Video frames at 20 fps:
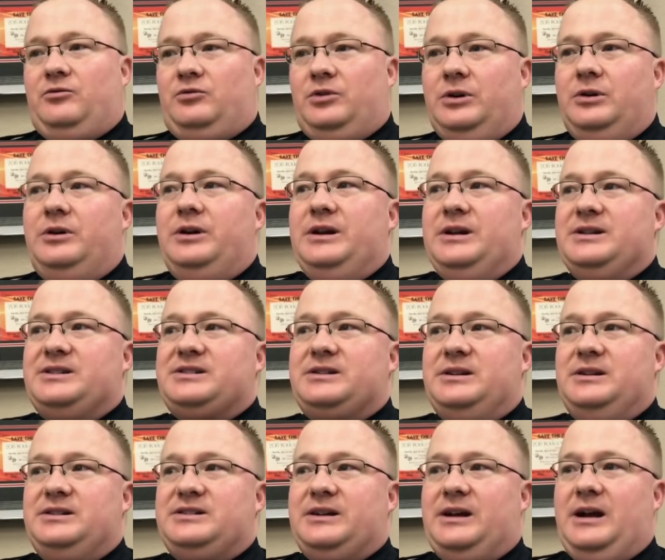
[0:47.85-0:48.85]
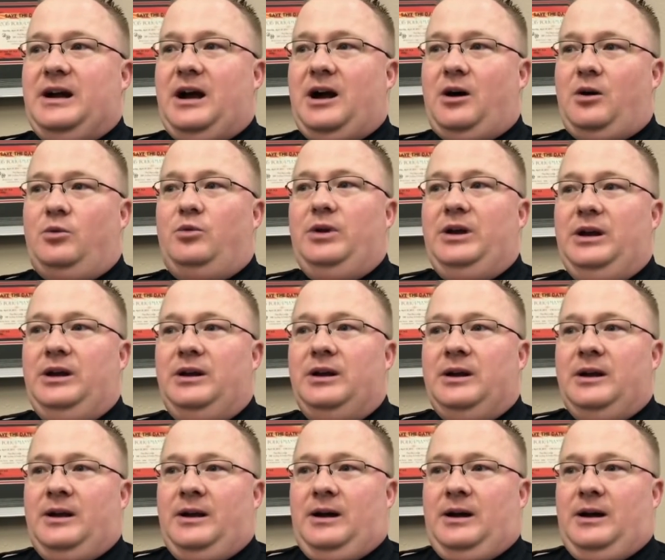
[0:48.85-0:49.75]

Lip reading: really it's how we